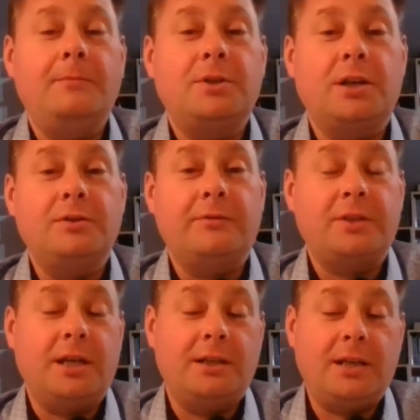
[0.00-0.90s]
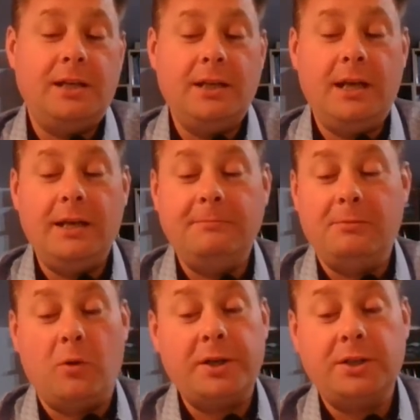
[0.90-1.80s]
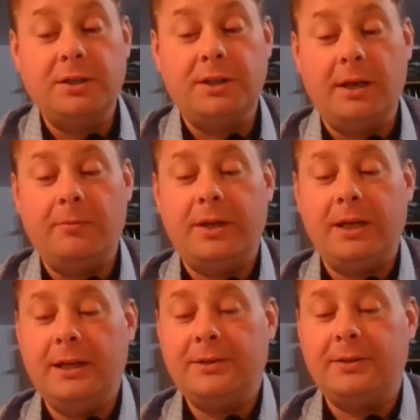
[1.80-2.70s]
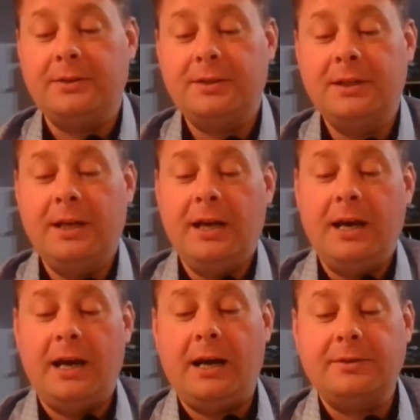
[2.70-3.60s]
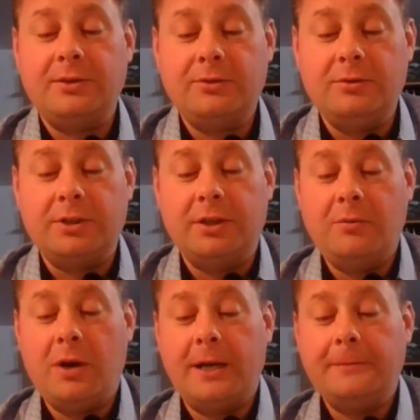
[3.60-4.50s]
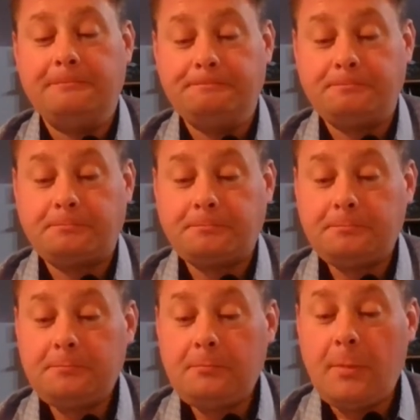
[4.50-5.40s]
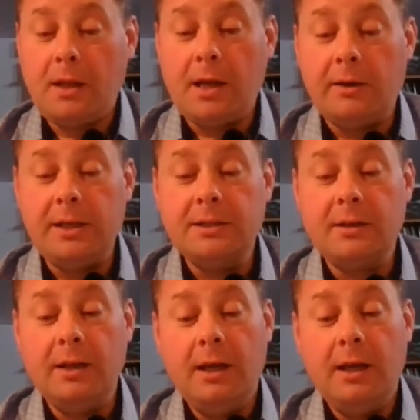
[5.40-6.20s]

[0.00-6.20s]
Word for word: Joseph says. He questions it, but he listens and stores it away. Now his